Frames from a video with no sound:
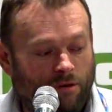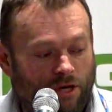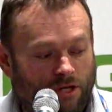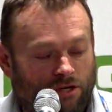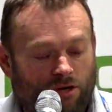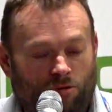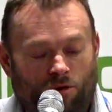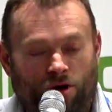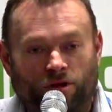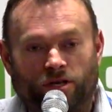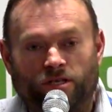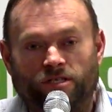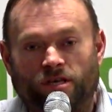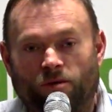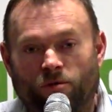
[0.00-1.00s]
additional work
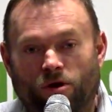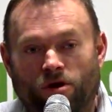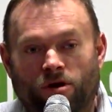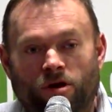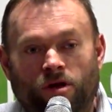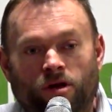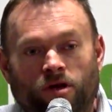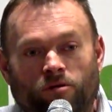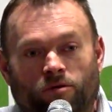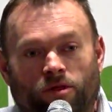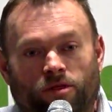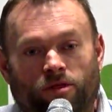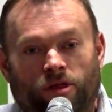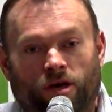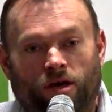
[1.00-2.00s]
this summer
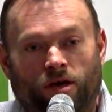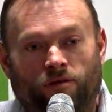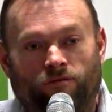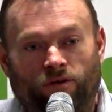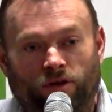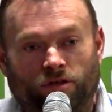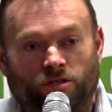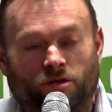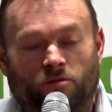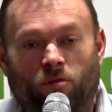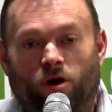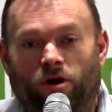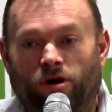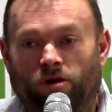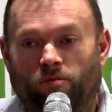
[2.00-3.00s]
with villager
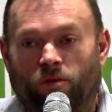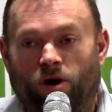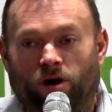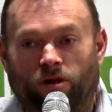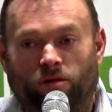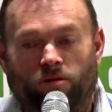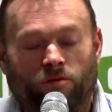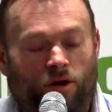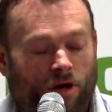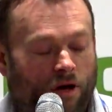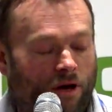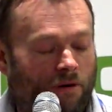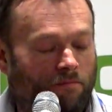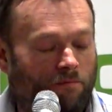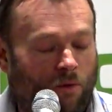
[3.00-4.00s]

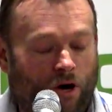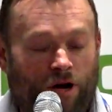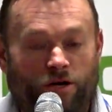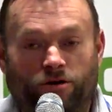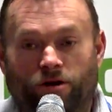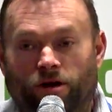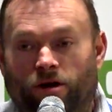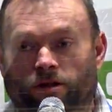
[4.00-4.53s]
monitoring